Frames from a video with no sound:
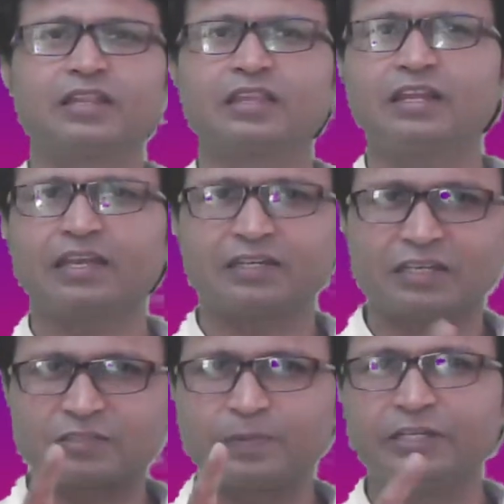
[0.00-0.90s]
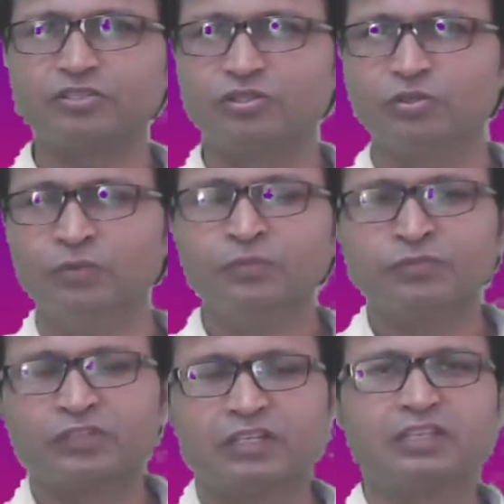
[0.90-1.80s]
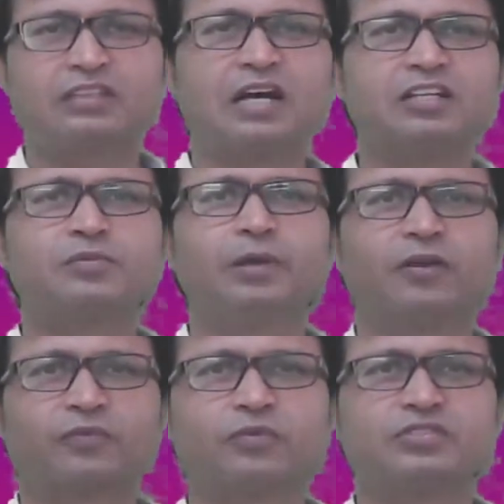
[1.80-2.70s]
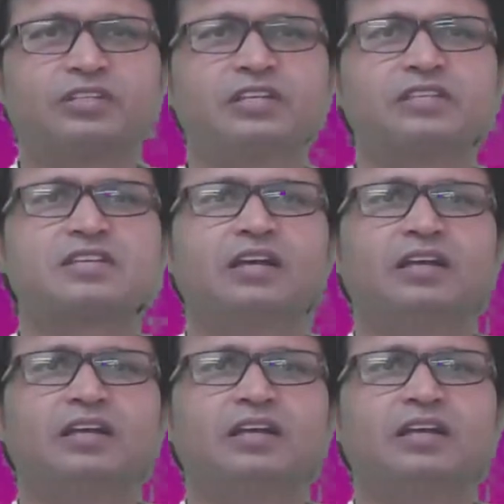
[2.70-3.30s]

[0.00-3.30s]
And then I explained to you the Taj Mahal, of course it is